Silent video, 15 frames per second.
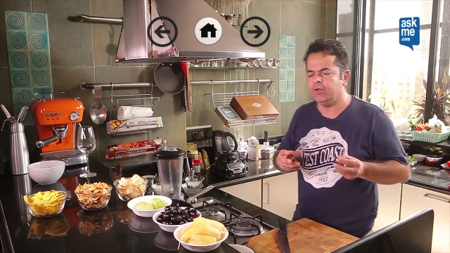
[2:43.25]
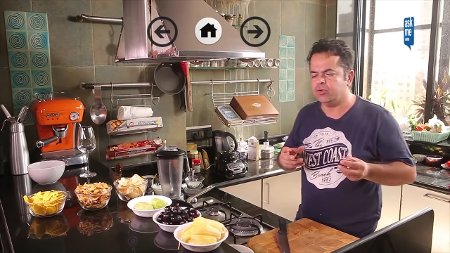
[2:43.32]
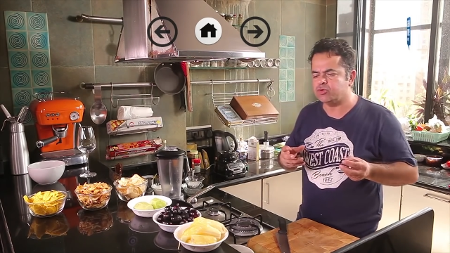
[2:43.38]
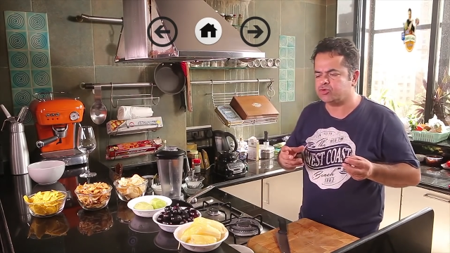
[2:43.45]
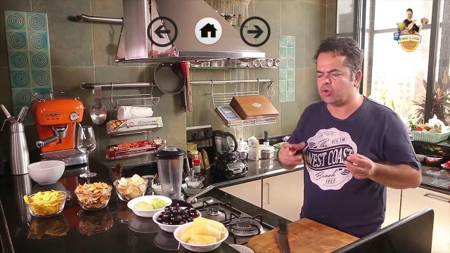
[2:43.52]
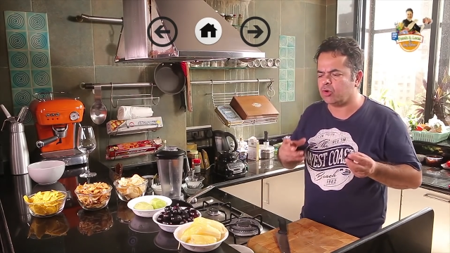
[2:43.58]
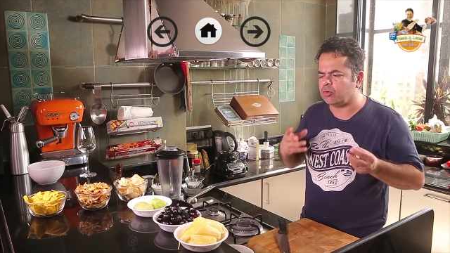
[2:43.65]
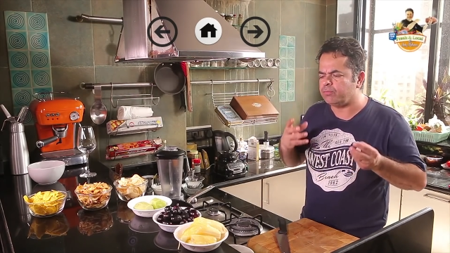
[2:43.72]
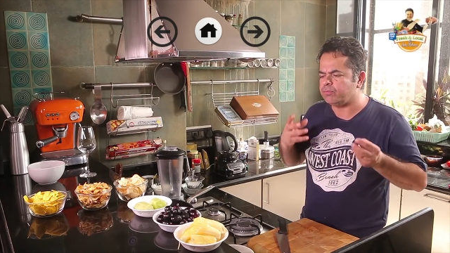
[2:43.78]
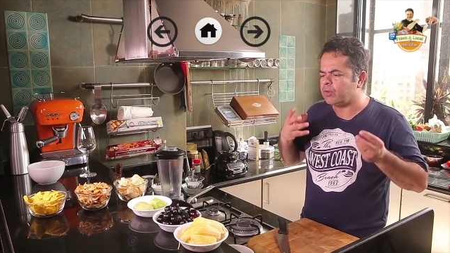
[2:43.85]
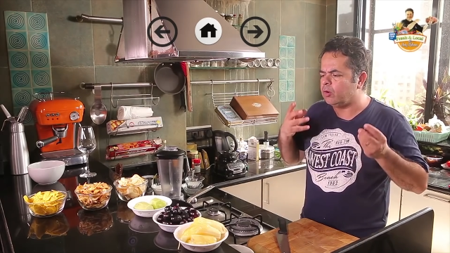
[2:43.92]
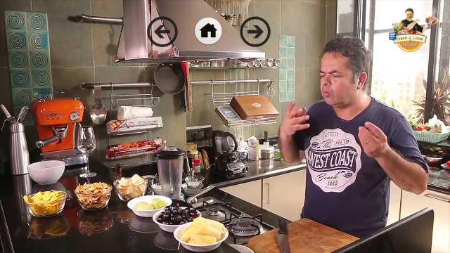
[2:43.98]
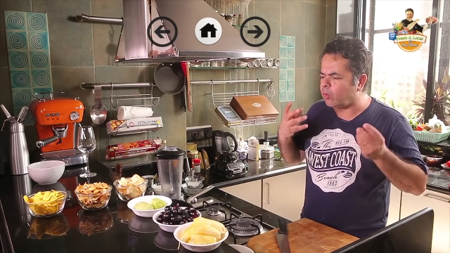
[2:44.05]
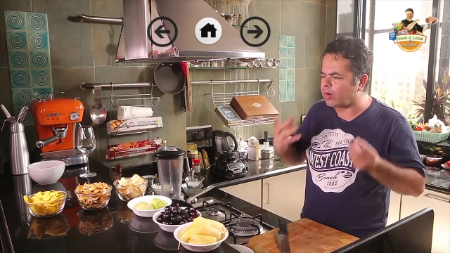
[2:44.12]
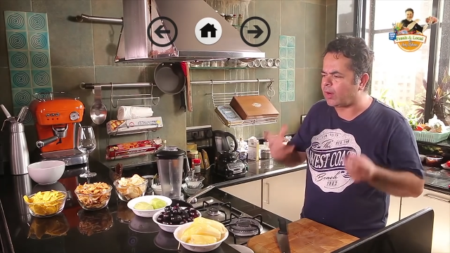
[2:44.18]
So
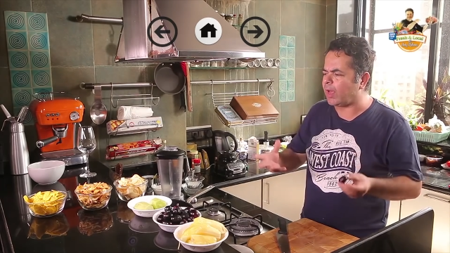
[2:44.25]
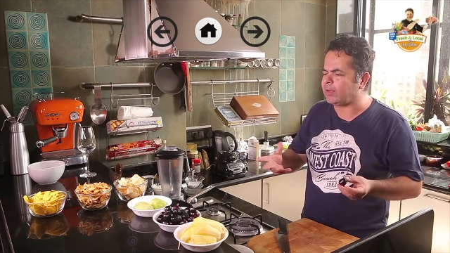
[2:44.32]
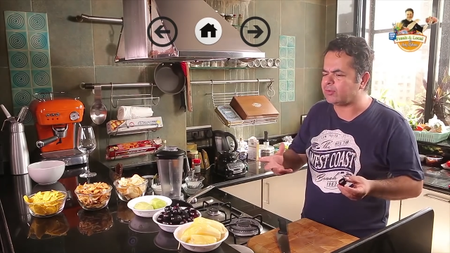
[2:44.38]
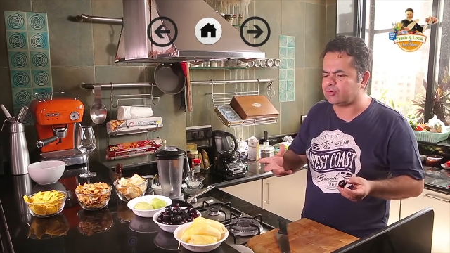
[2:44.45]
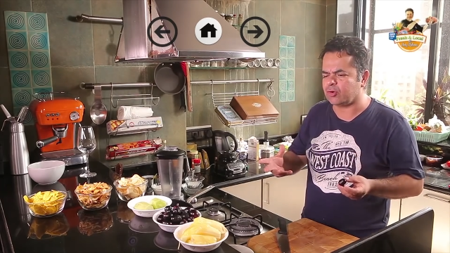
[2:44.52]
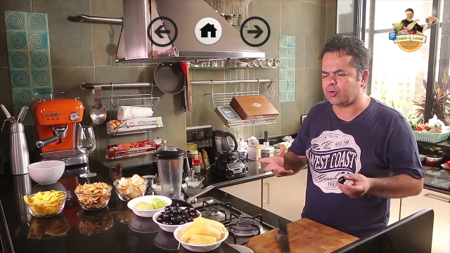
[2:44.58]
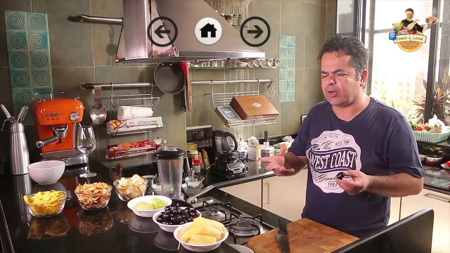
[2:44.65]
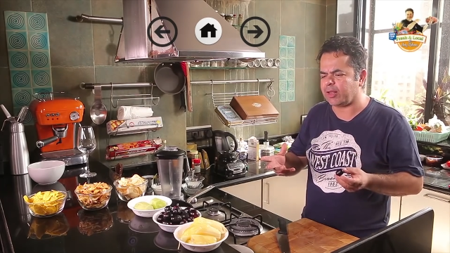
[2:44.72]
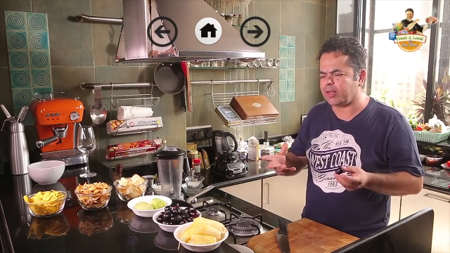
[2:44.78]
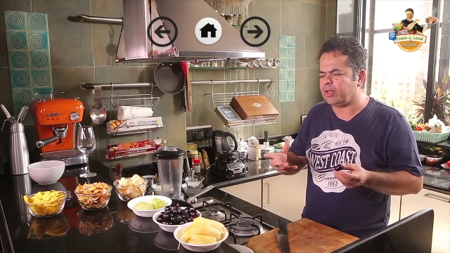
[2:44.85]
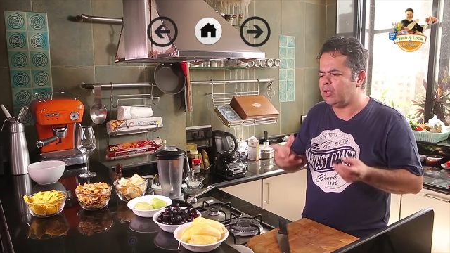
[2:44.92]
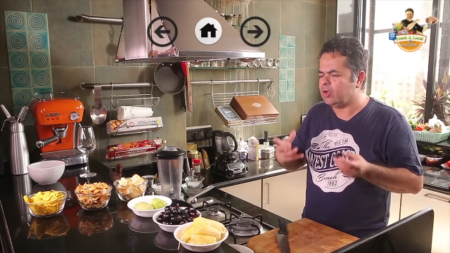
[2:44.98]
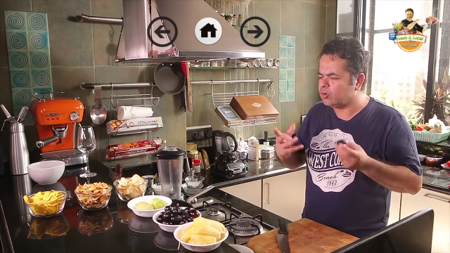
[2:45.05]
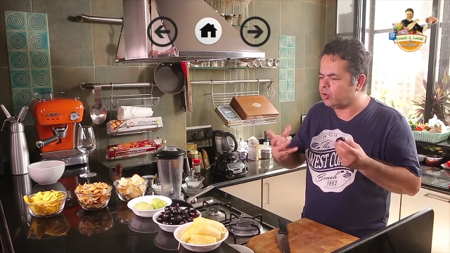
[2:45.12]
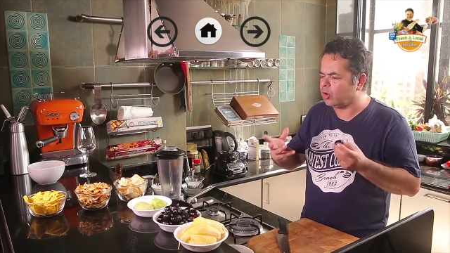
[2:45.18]
what I thought, like
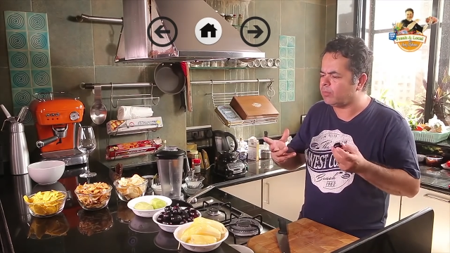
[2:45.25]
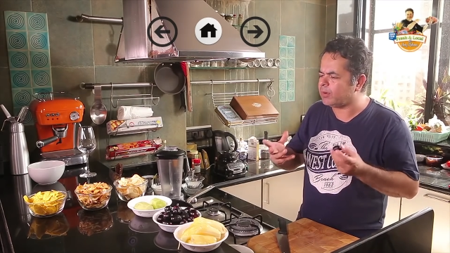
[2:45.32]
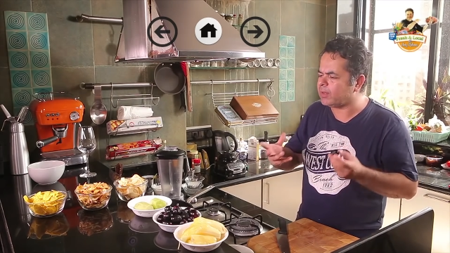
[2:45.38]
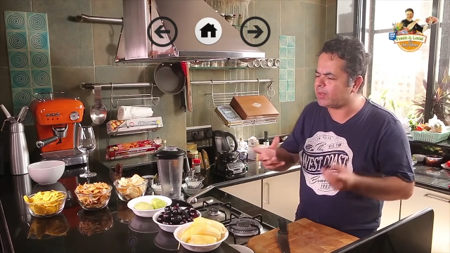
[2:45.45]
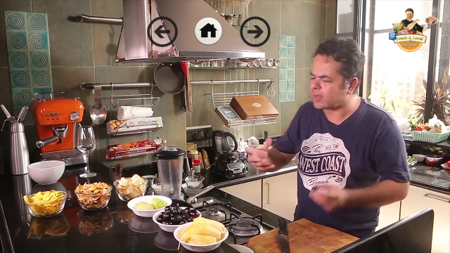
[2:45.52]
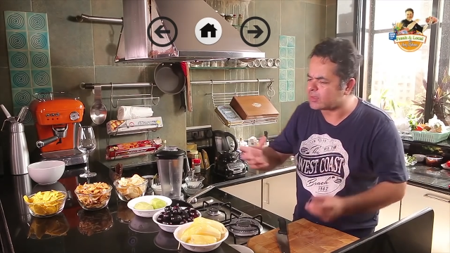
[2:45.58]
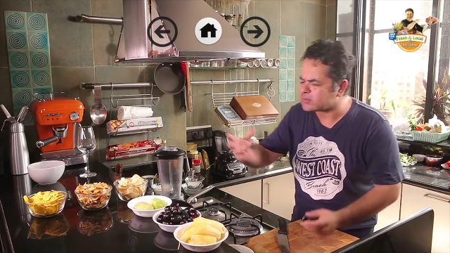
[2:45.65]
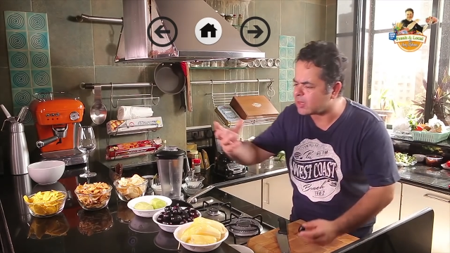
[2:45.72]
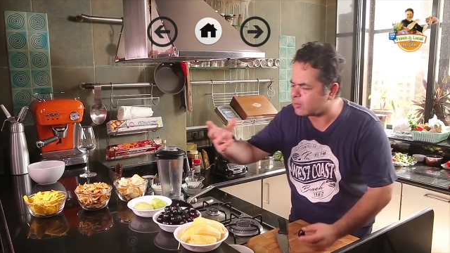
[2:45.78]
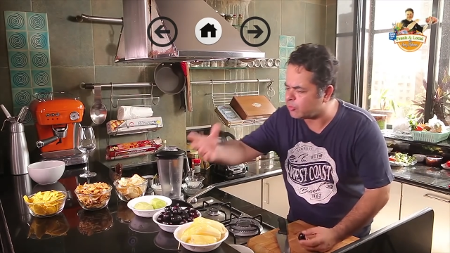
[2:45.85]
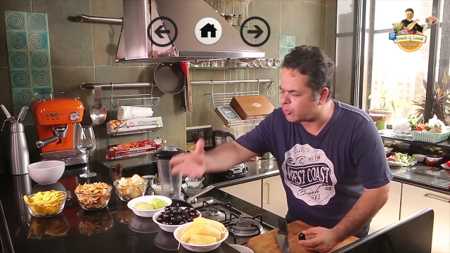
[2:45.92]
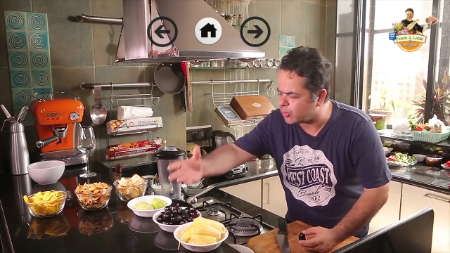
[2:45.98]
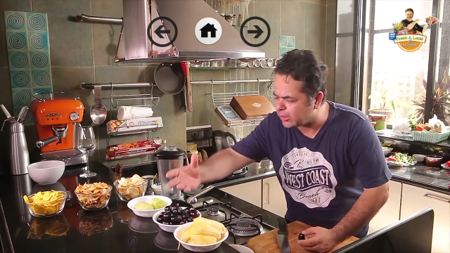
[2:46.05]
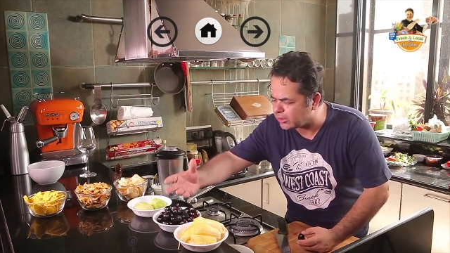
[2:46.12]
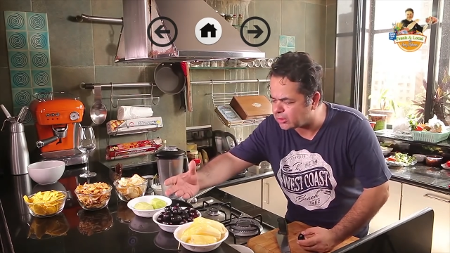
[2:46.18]
normally, yes, I
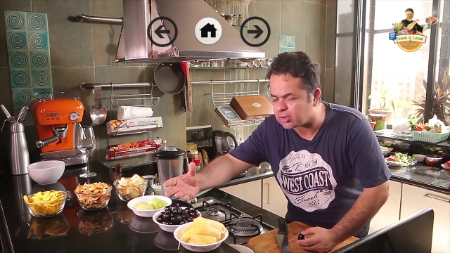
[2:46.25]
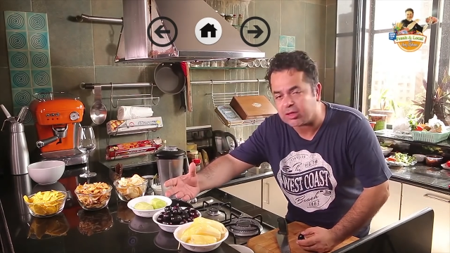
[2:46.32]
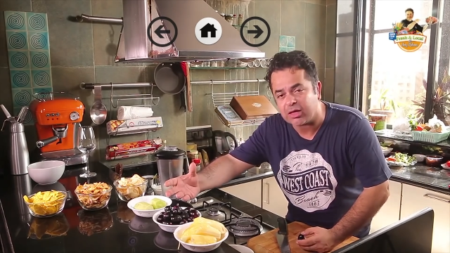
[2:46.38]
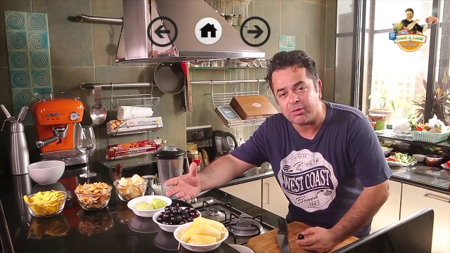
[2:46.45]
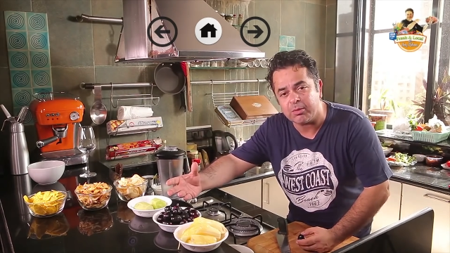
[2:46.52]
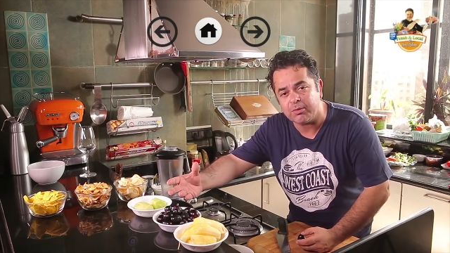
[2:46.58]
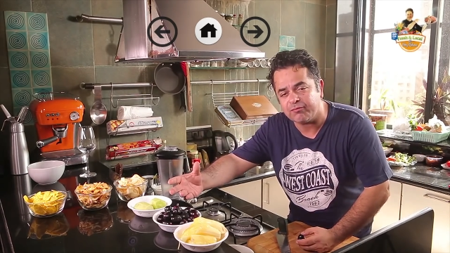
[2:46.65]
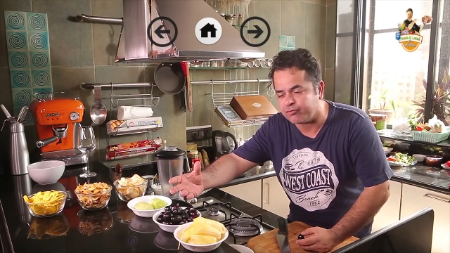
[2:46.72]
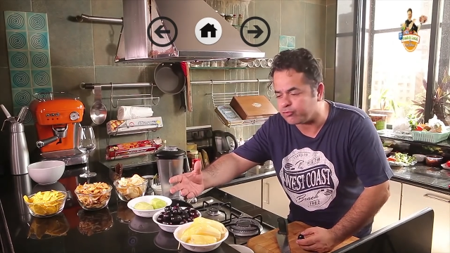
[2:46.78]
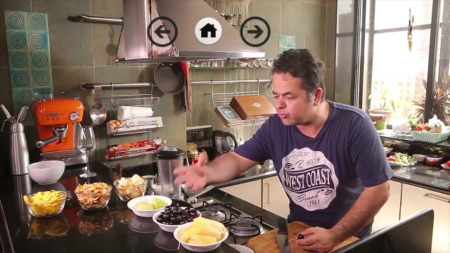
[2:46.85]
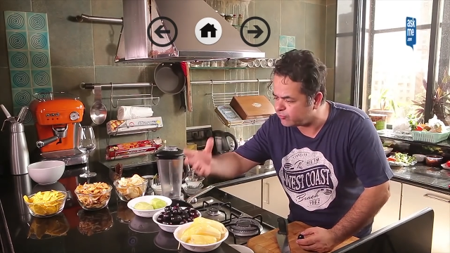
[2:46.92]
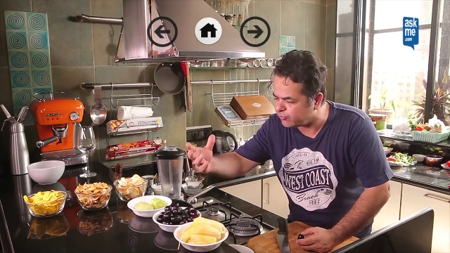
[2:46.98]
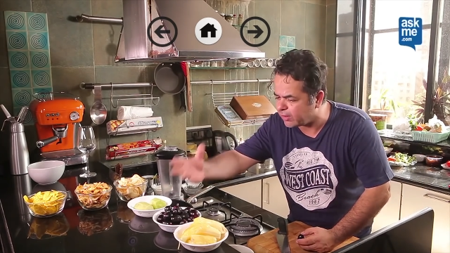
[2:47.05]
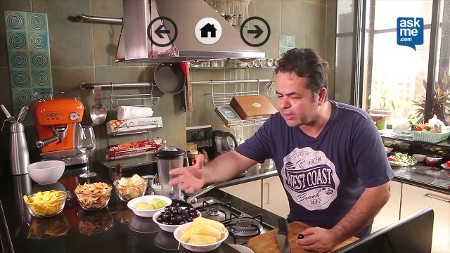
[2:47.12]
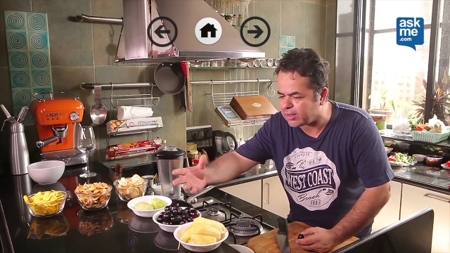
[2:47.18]
would eat a kiwi fruit,
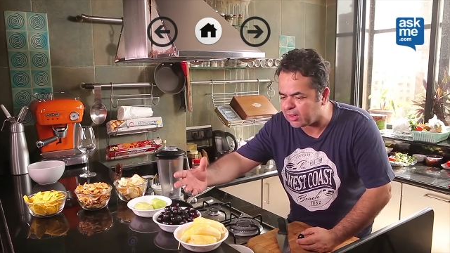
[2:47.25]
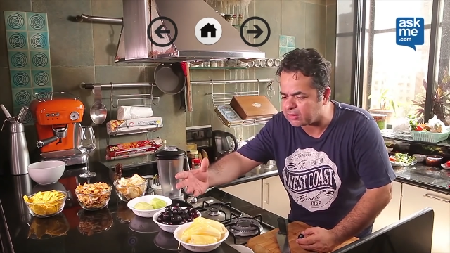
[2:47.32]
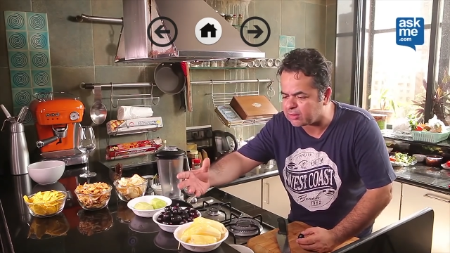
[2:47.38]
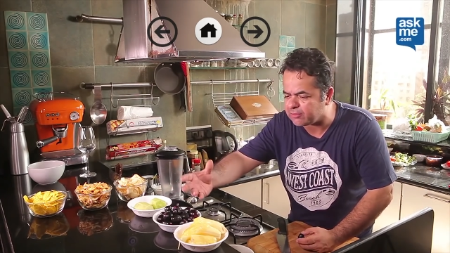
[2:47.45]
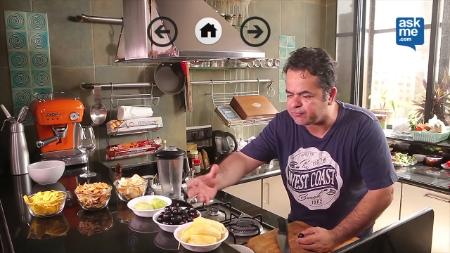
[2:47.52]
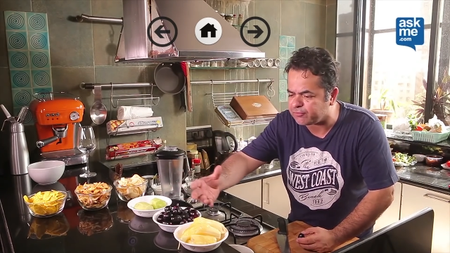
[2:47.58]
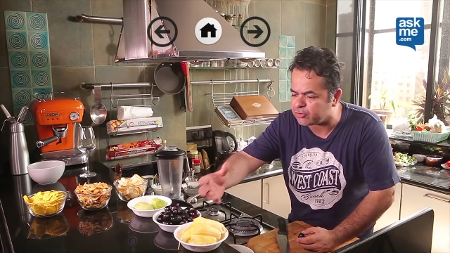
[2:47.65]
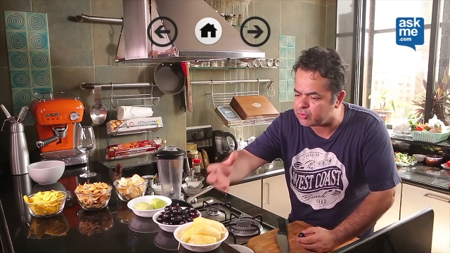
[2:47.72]
very healthy for